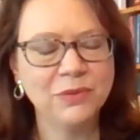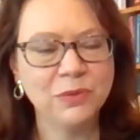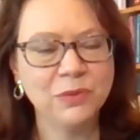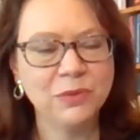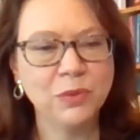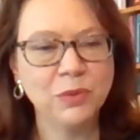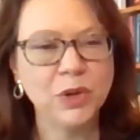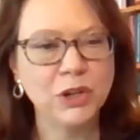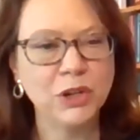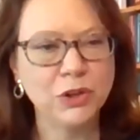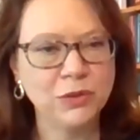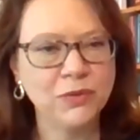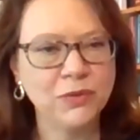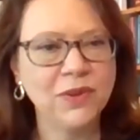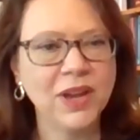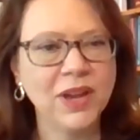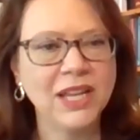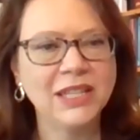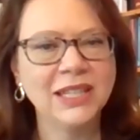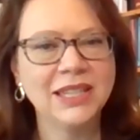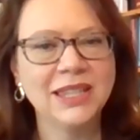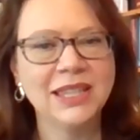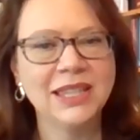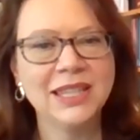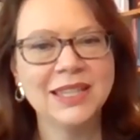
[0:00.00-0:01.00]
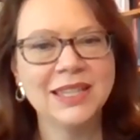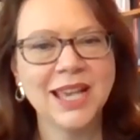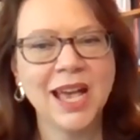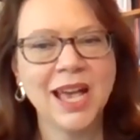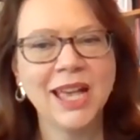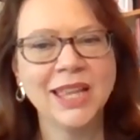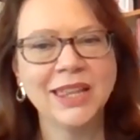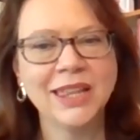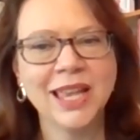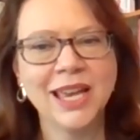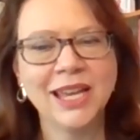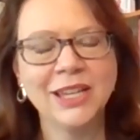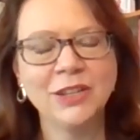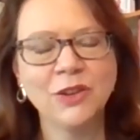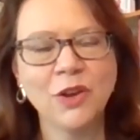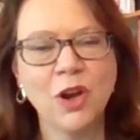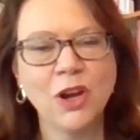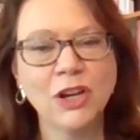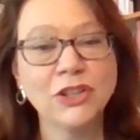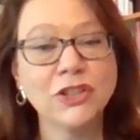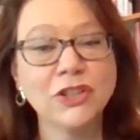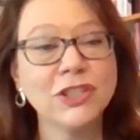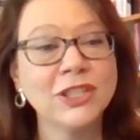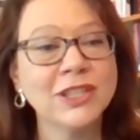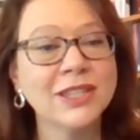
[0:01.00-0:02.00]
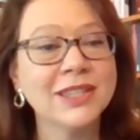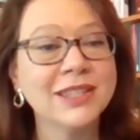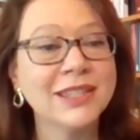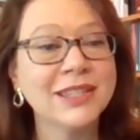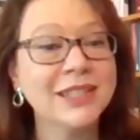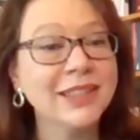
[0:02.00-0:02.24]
where you're finding these online auctions